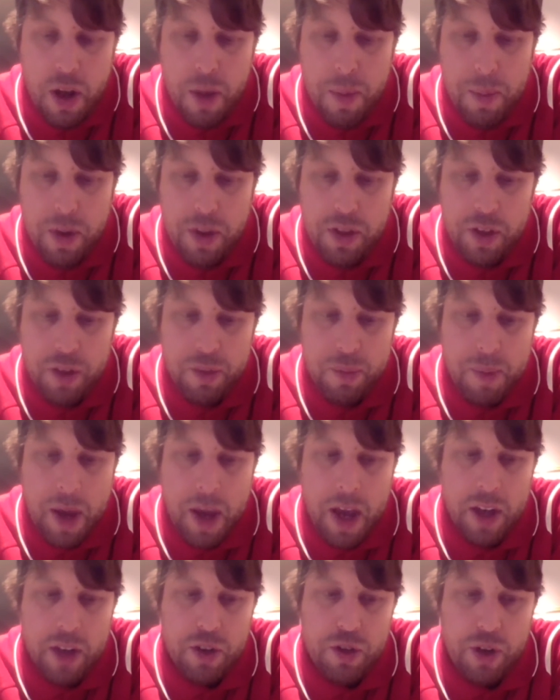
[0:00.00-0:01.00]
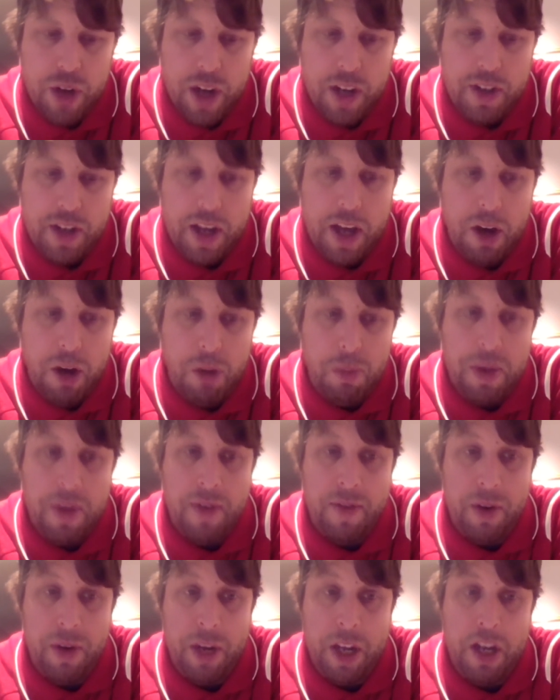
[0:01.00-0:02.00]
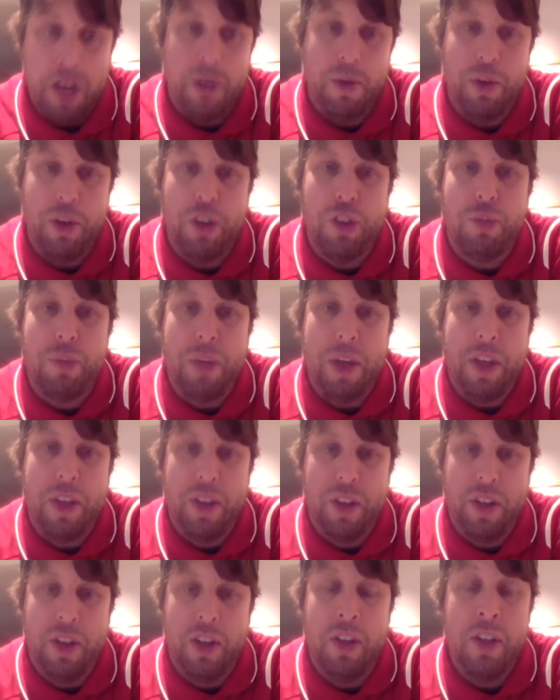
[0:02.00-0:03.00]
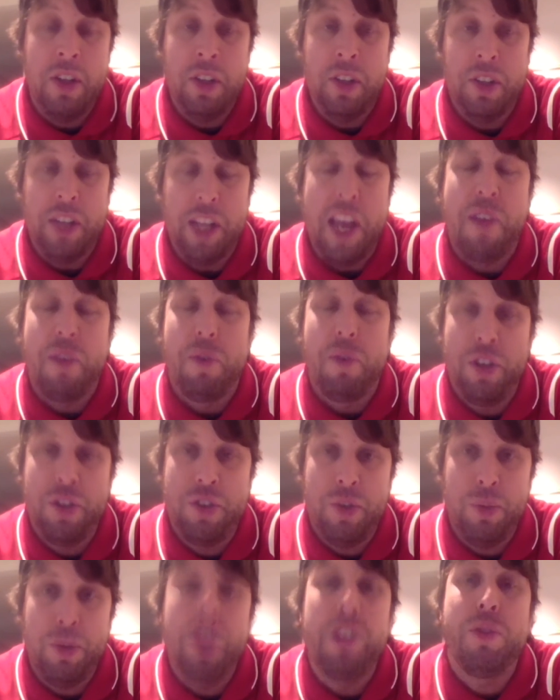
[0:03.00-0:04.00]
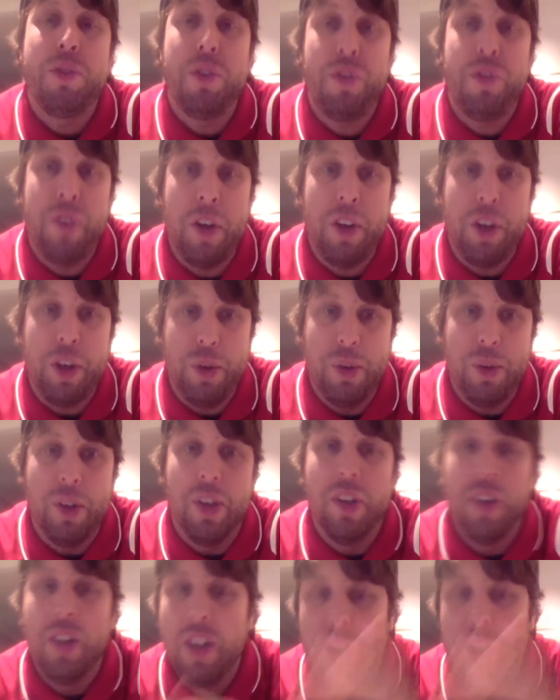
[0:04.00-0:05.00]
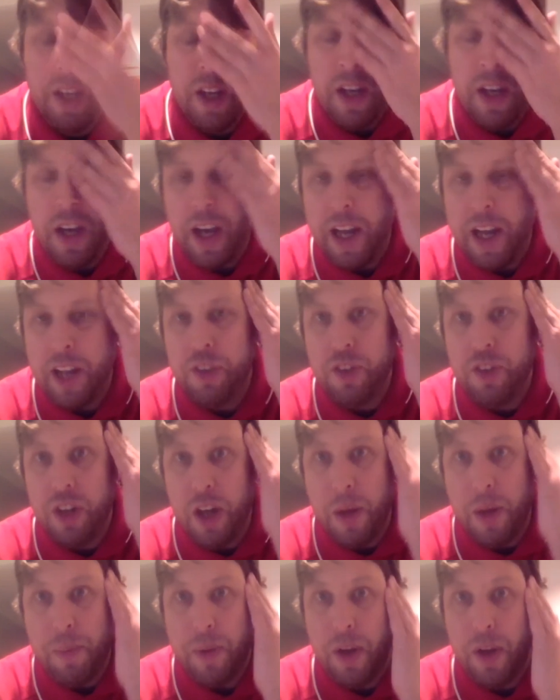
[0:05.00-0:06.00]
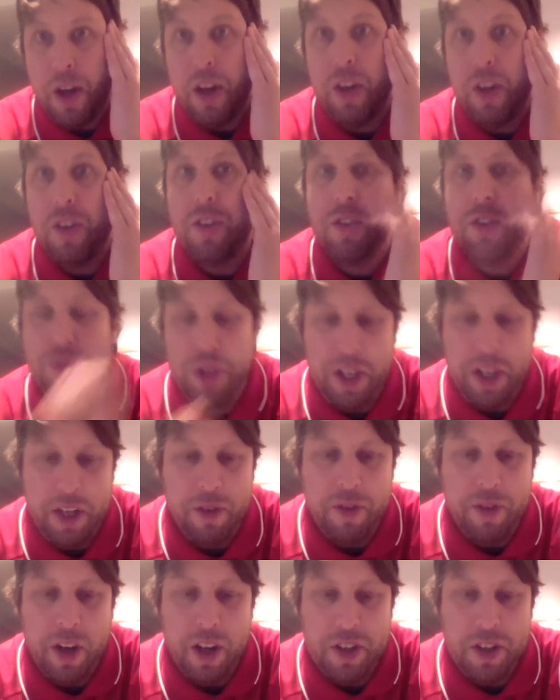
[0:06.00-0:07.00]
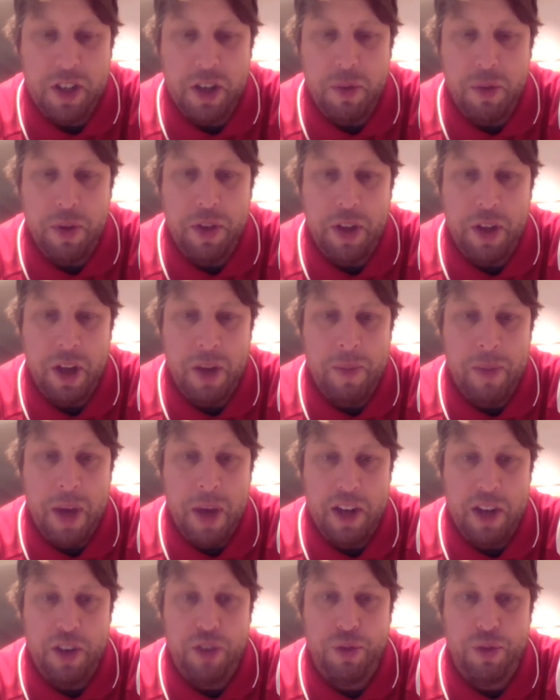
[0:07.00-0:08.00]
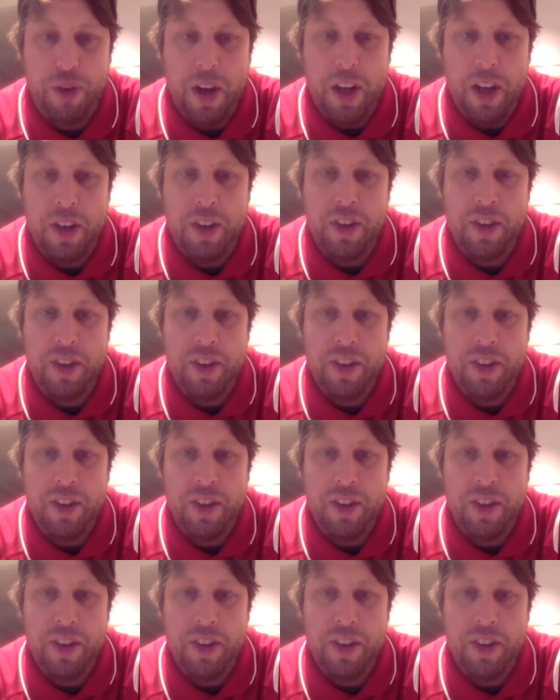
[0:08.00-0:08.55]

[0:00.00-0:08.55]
But this man tried to help, even though he didn't really speak the language, which was very cool. I ended up drinking vodka with him and his friend.